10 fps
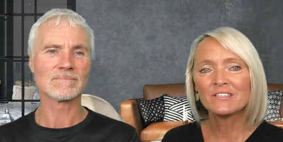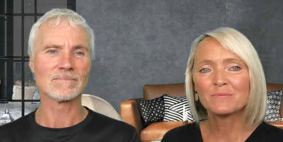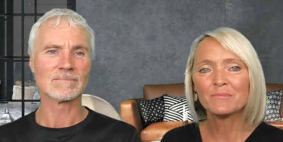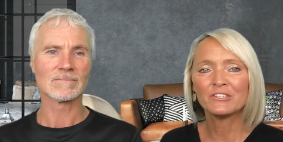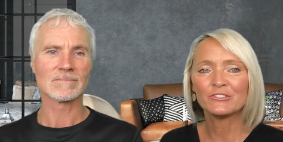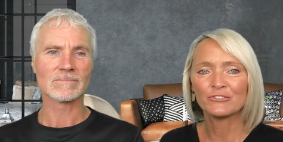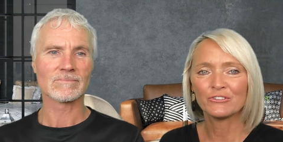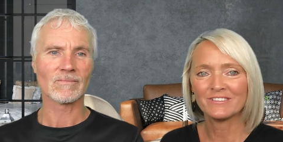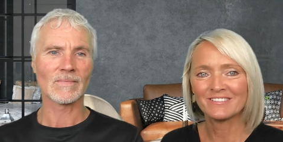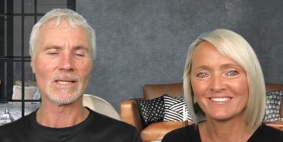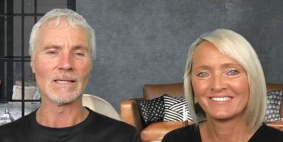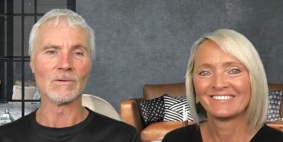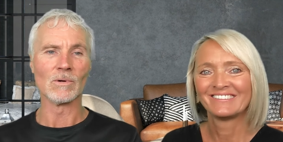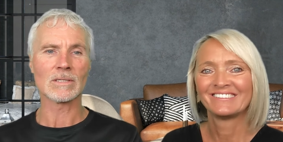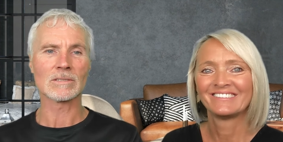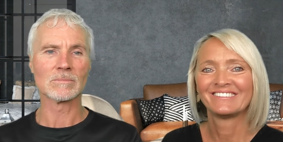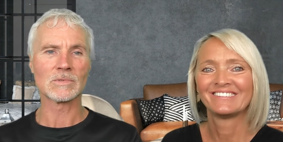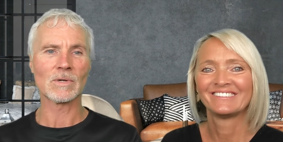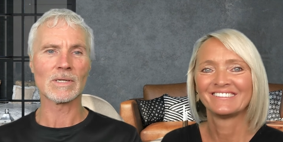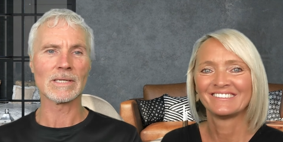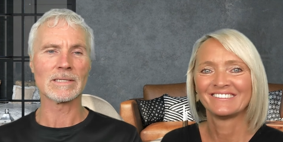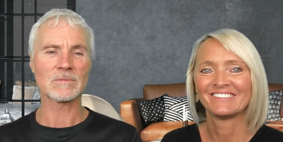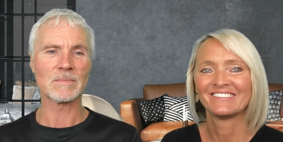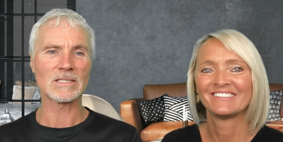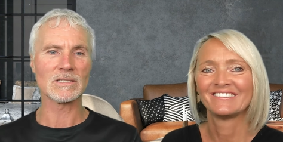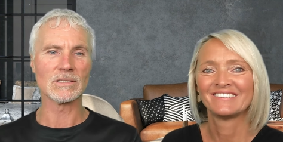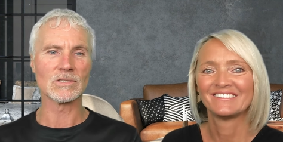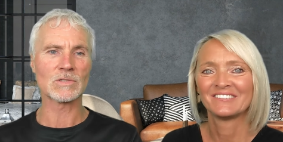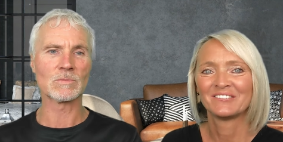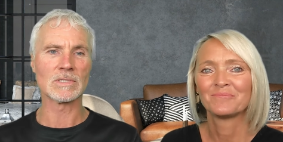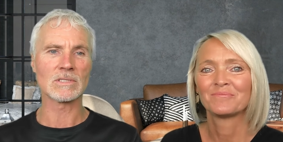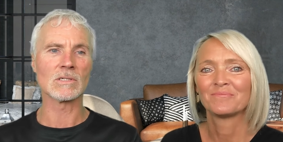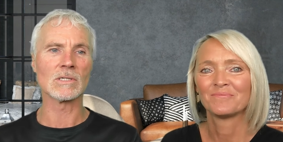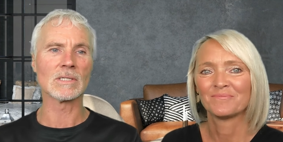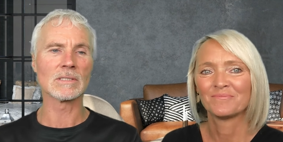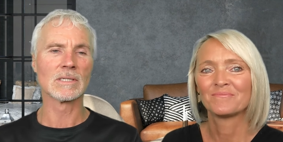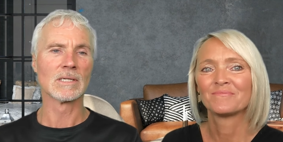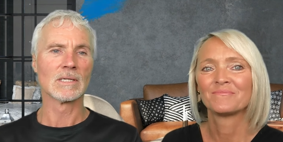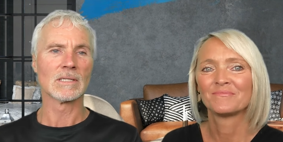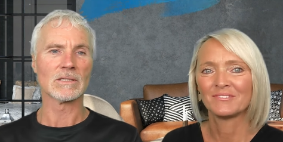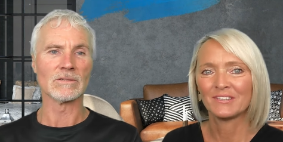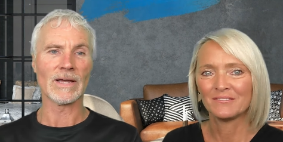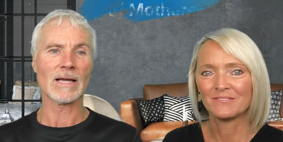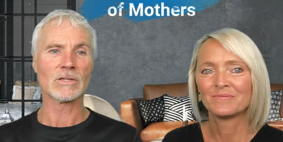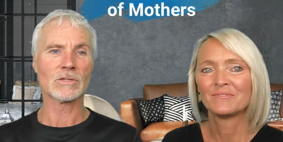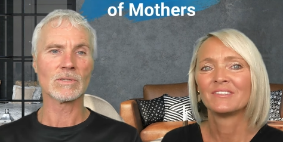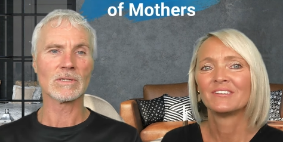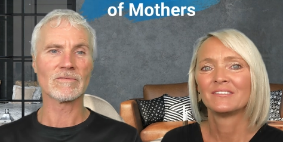Speaker 1: Seas Ministries.
Speaker 2: And welcome to our latest message. This one is called The Value